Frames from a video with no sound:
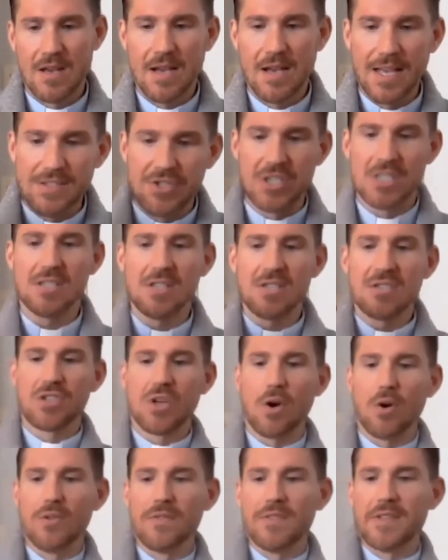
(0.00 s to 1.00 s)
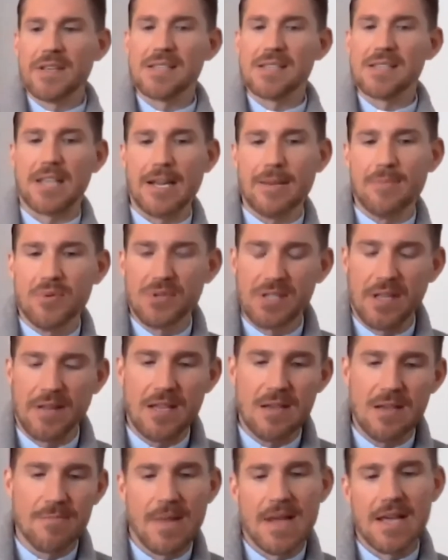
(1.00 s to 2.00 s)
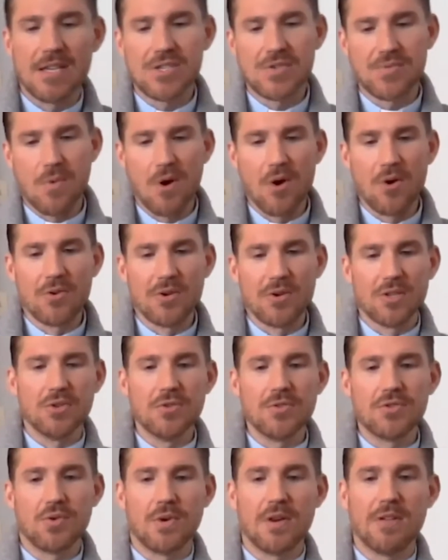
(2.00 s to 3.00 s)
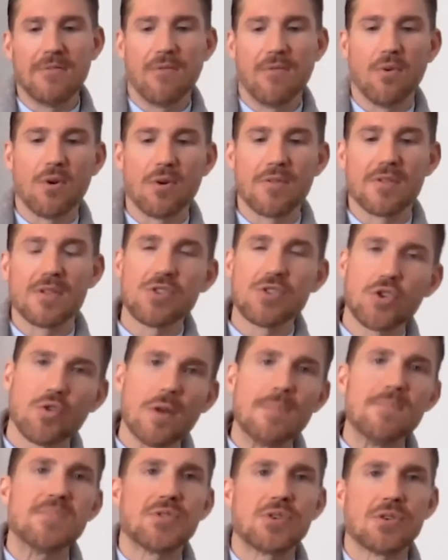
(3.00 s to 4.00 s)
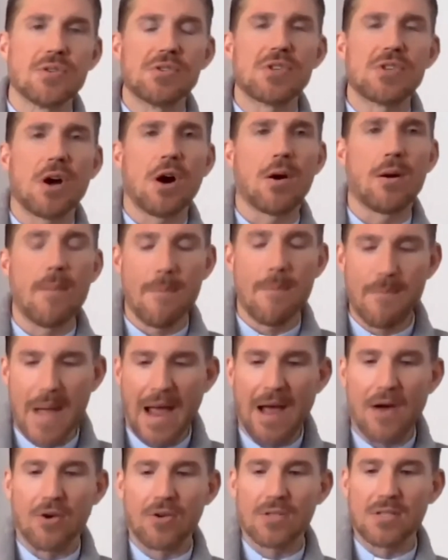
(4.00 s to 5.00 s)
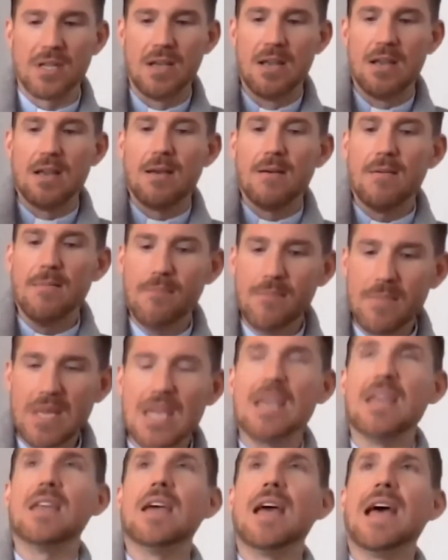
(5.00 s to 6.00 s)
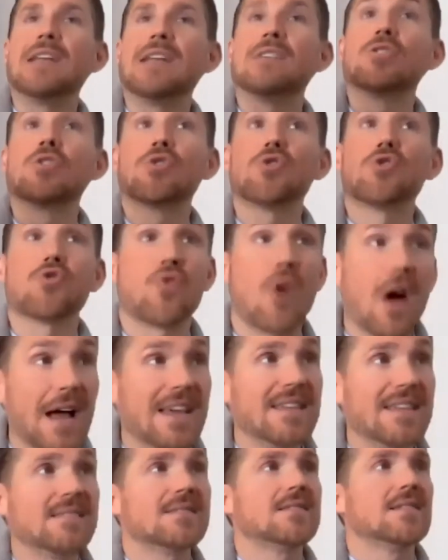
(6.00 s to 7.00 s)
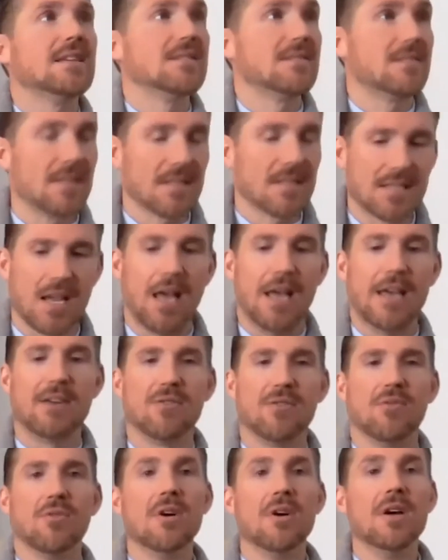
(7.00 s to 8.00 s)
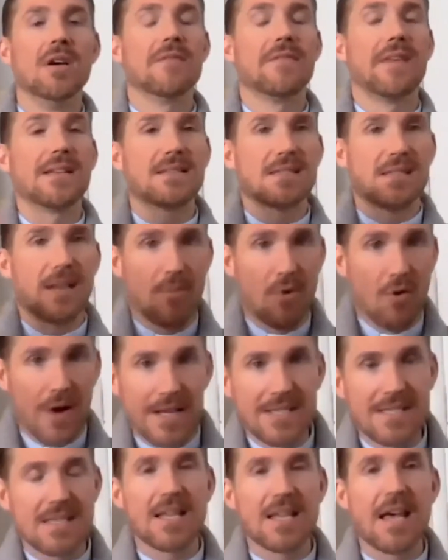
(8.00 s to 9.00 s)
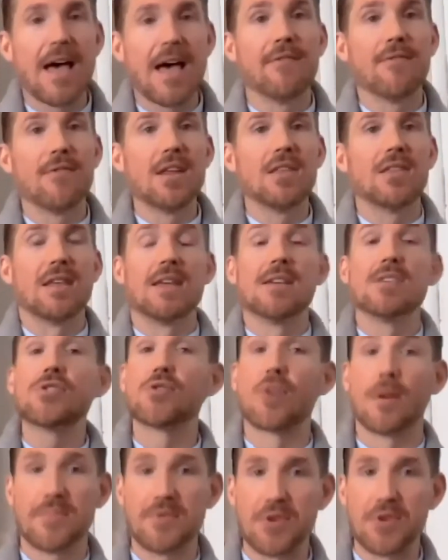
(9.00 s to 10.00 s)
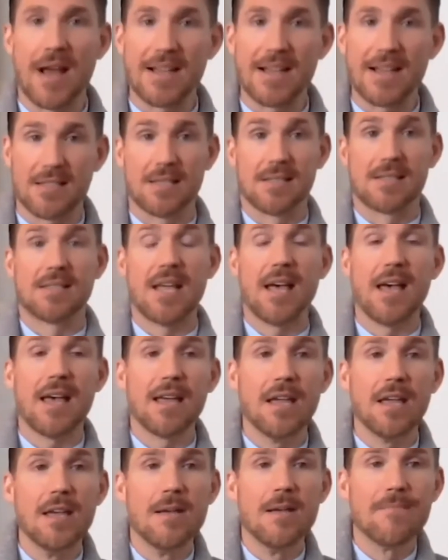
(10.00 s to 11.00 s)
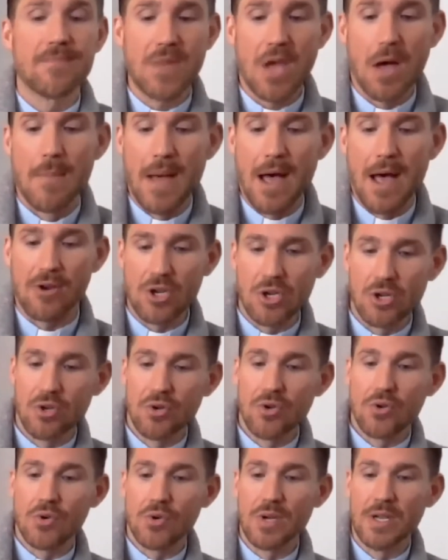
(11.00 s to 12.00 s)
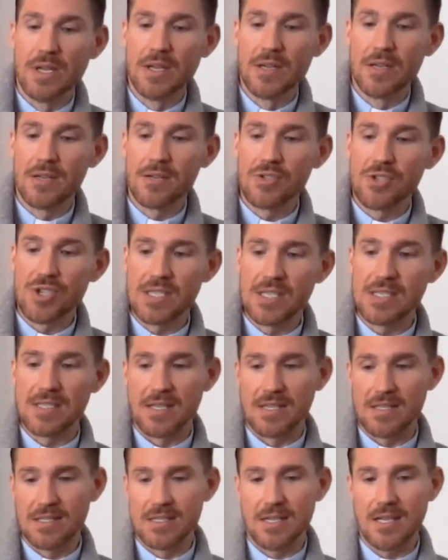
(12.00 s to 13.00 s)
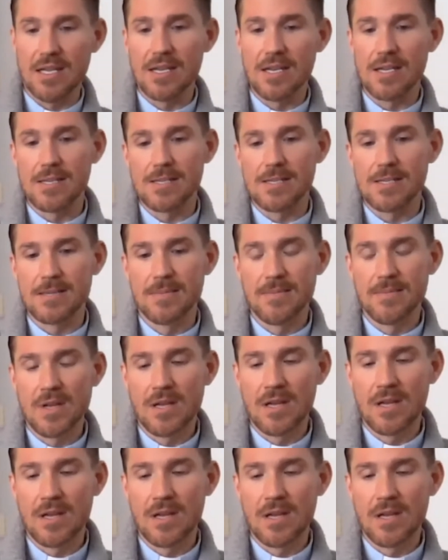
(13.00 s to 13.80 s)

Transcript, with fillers: As Jesus told the disciples on the Emmaus Road in Luke 24, the scriptures are about me, and Christ is the title that summarizes everything scripture has to say about who Jesus is.